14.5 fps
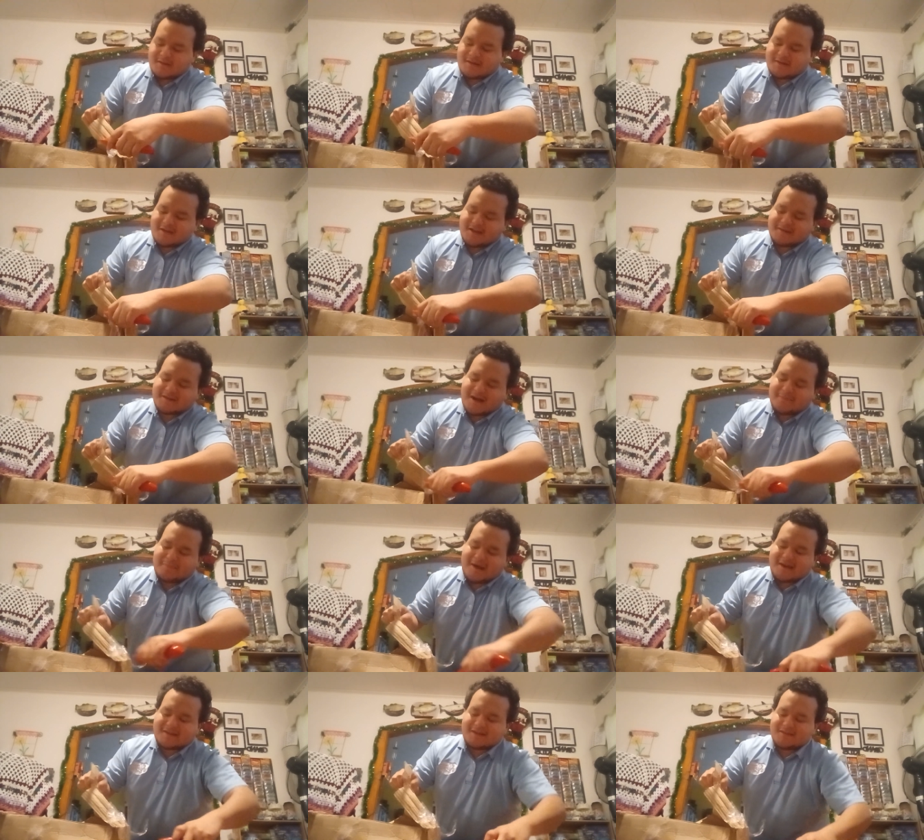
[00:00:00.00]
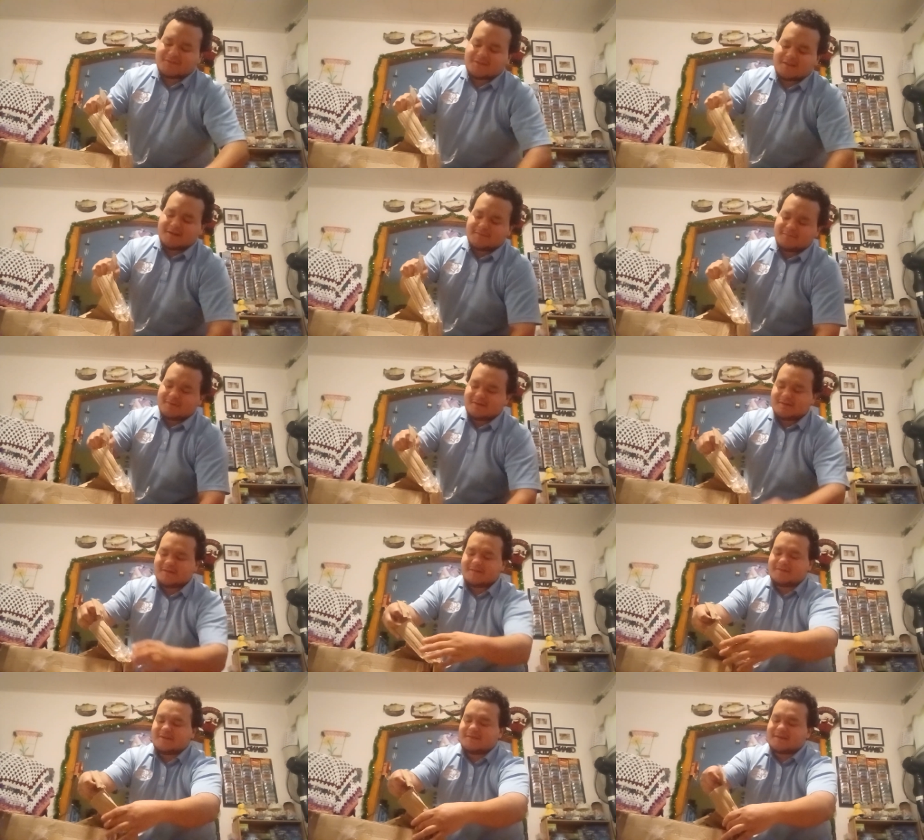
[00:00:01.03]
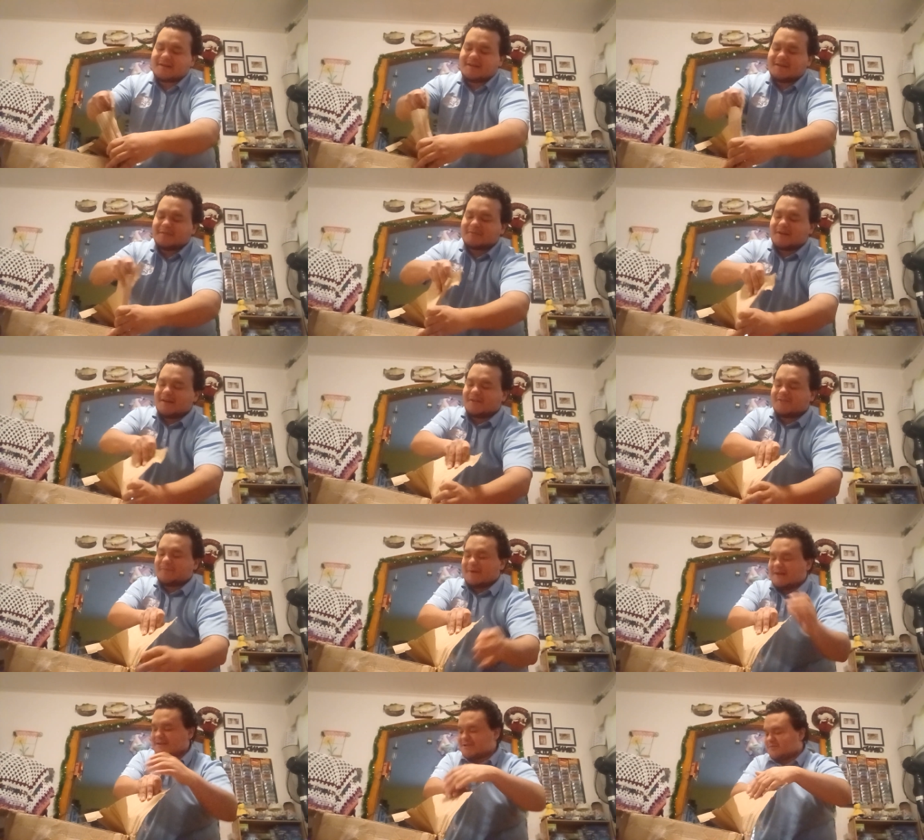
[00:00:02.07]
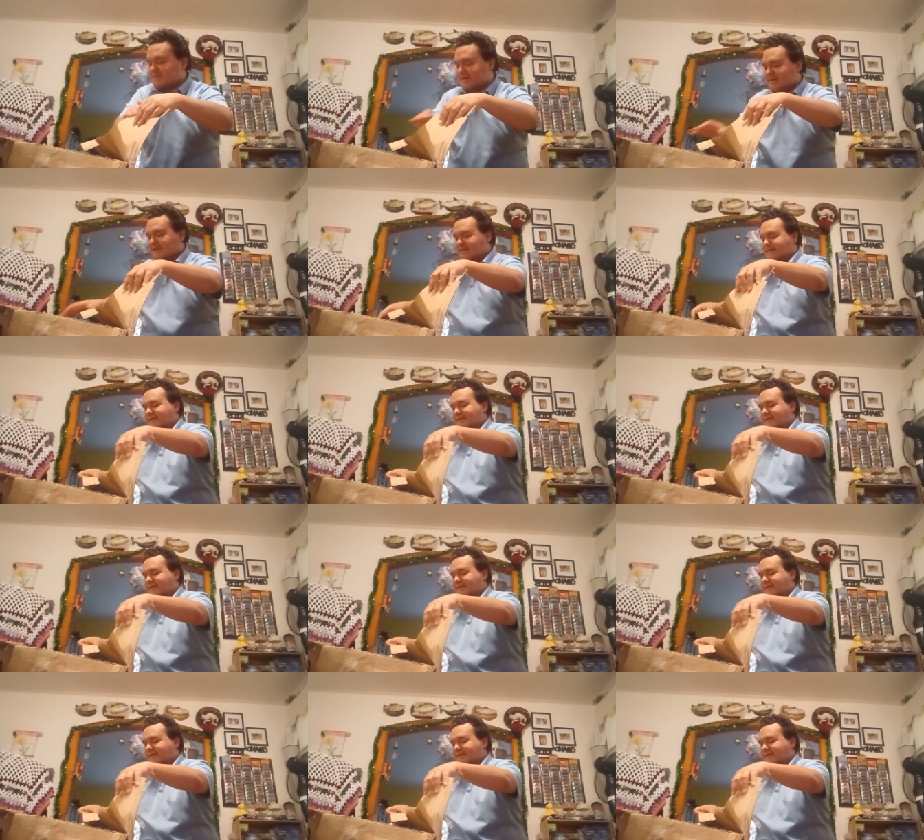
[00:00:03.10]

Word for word: I kind of got back into them since I ended up getting a Spanish one, and